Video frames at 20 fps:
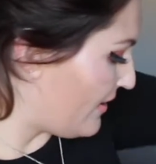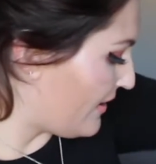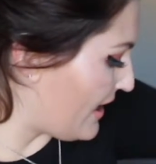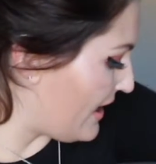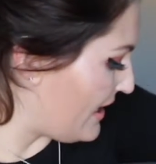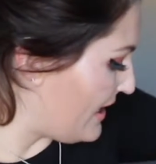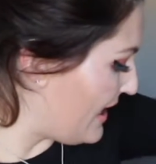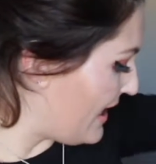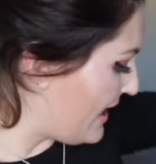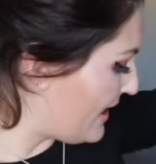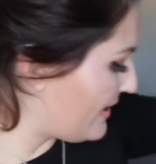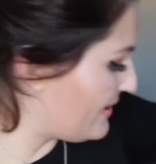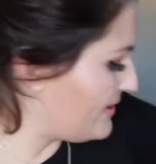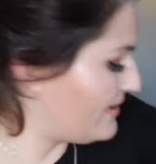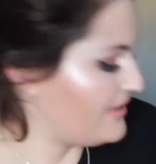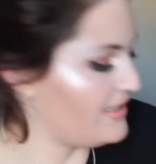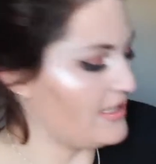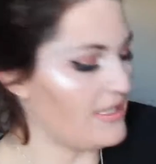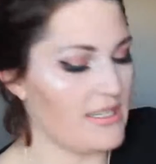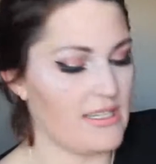Okay,
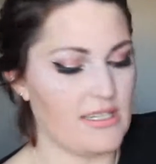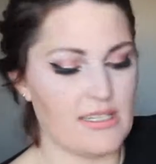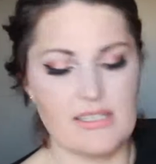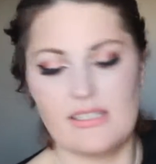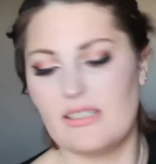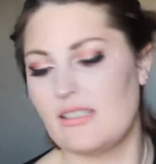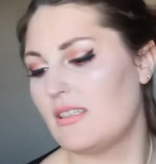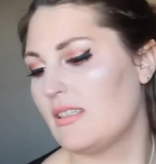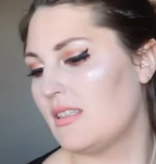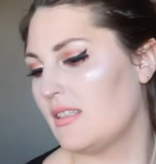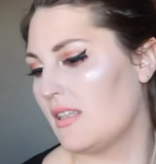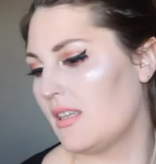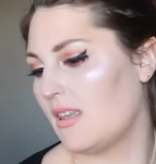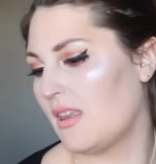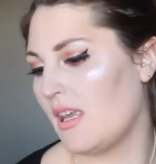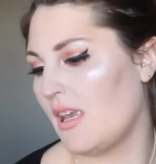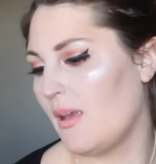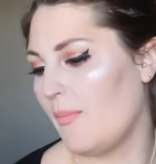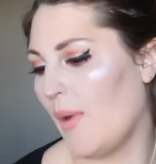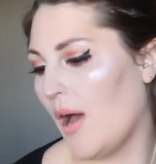next is
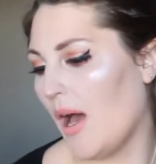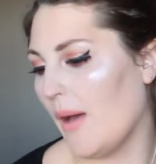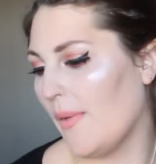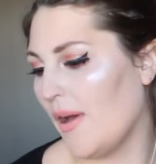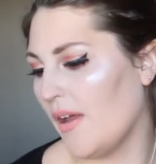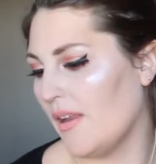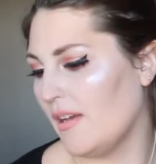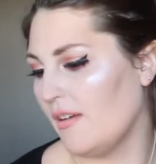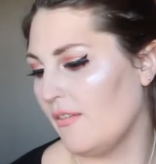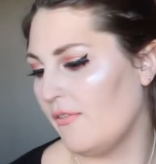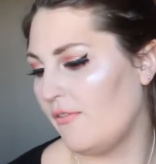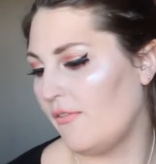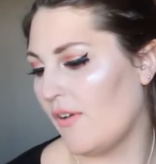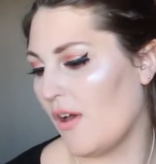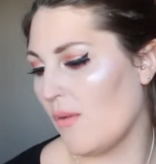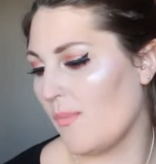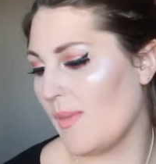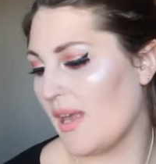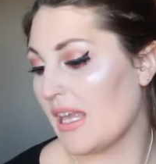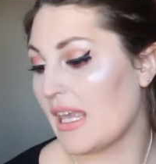the Palmolive
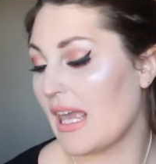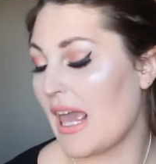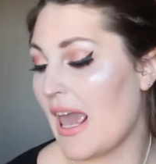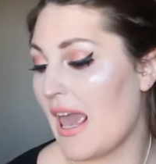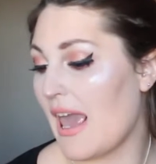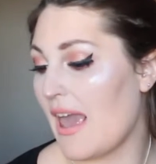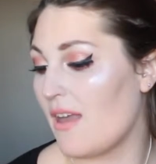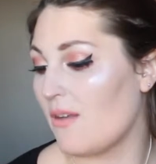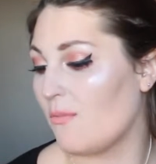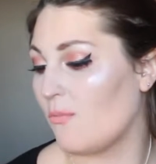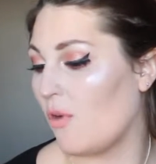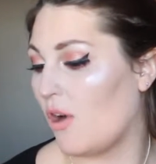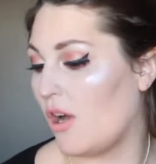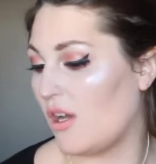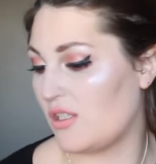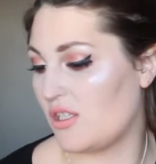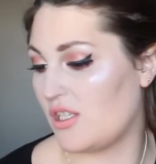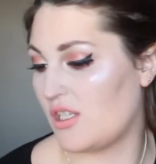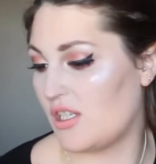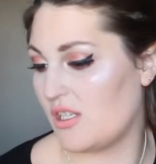Foaming Hand
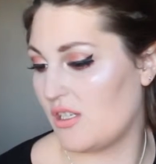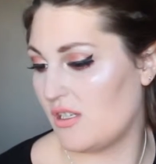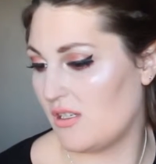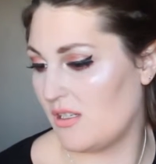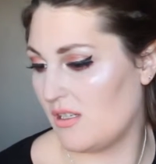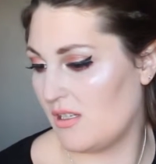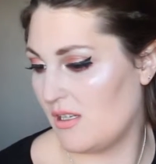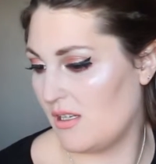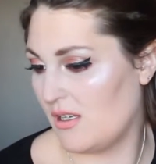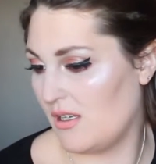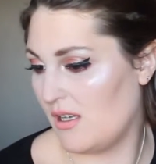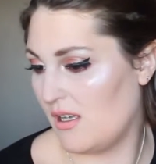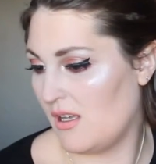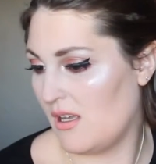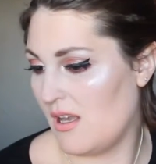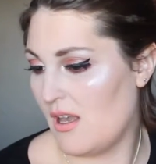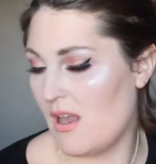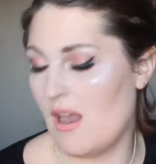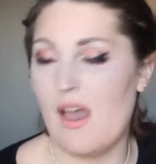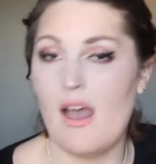Wash.
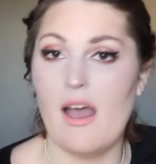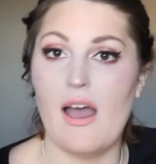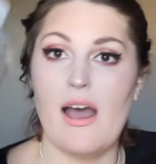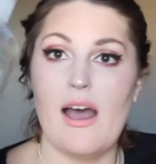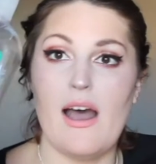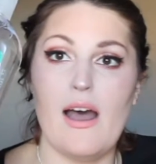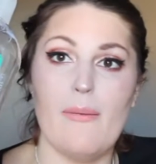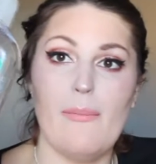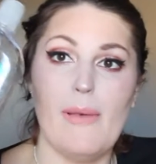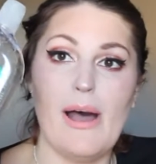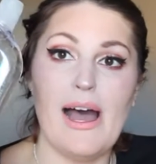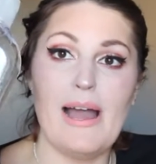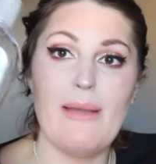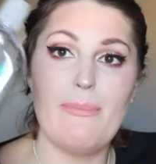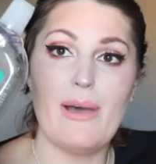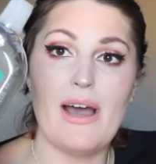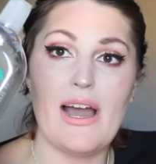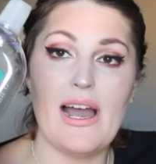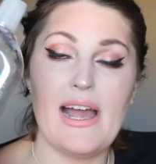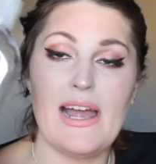
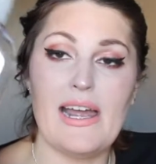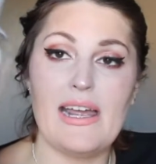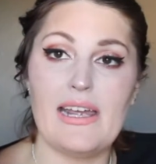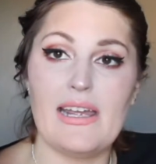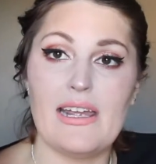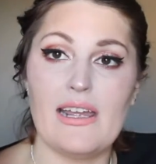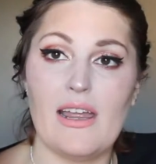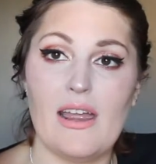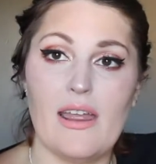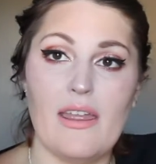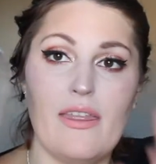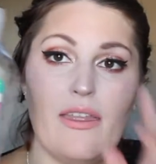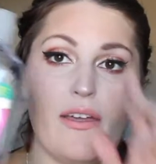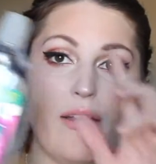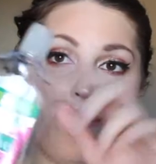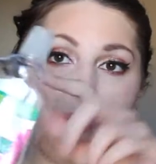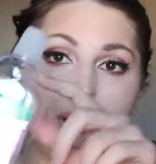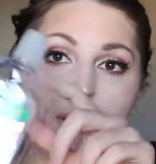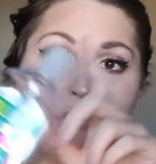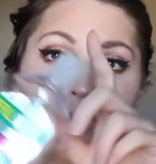I buy
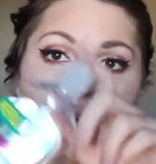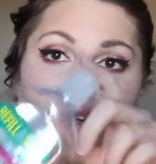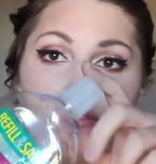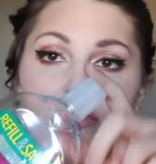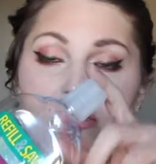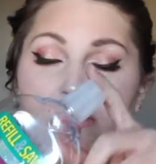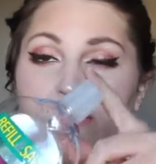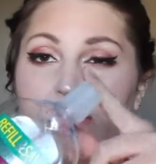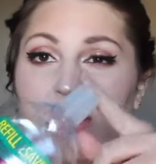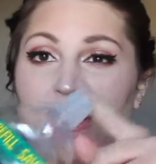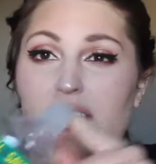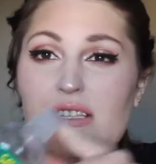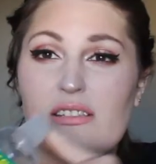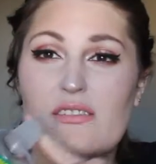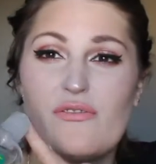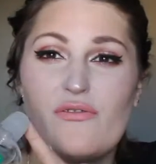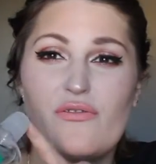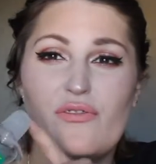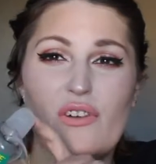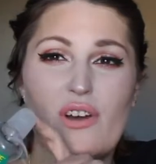the big bottles of
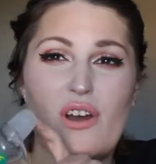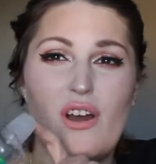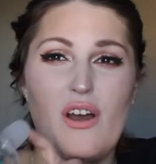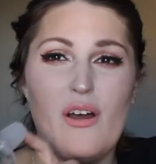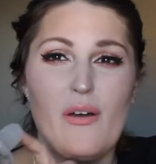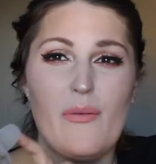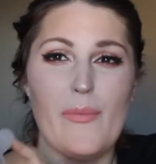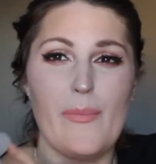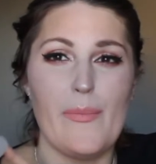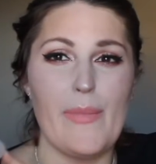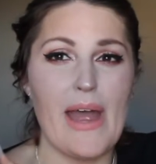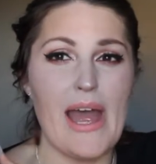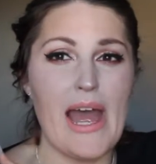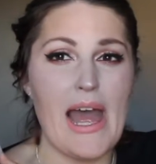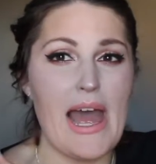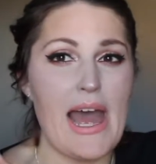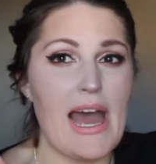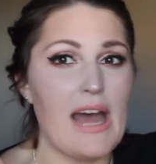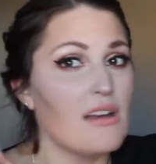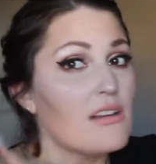these from
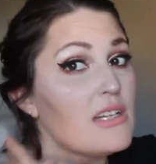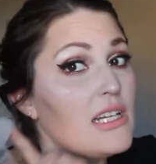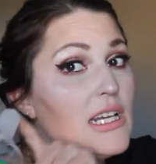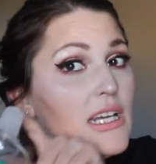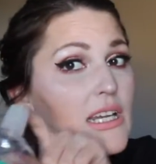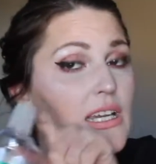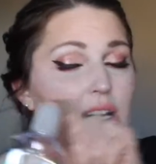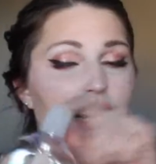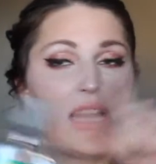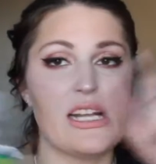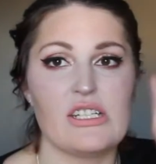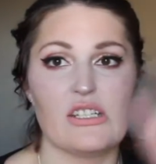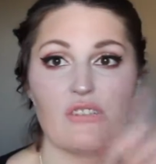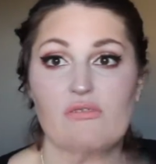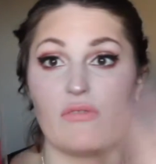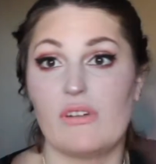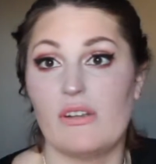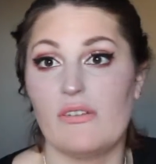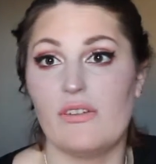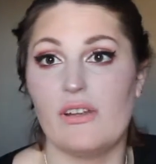Aldi, and I
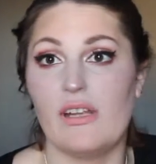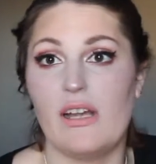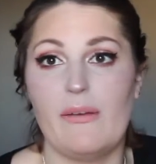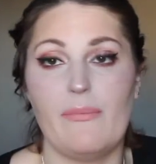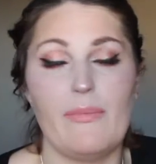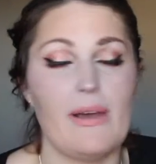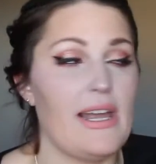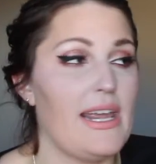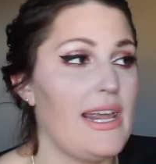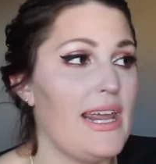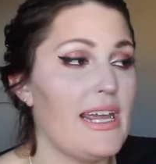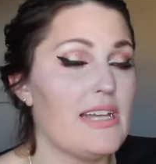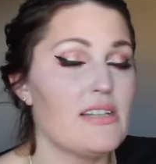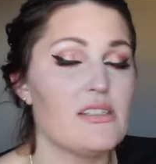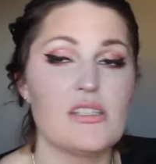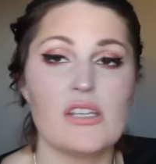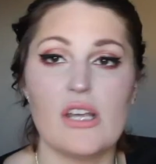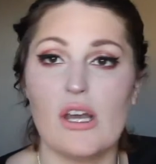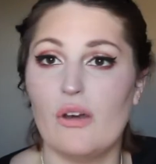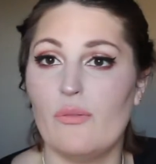just refill up my
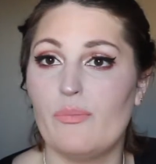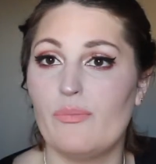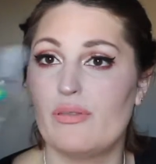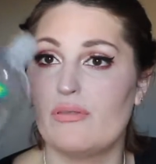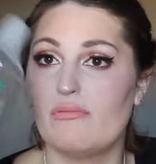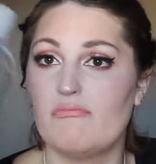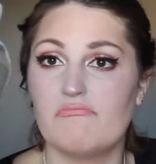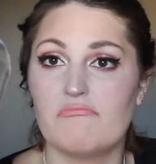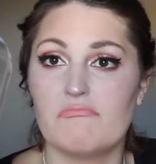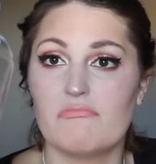hand soap.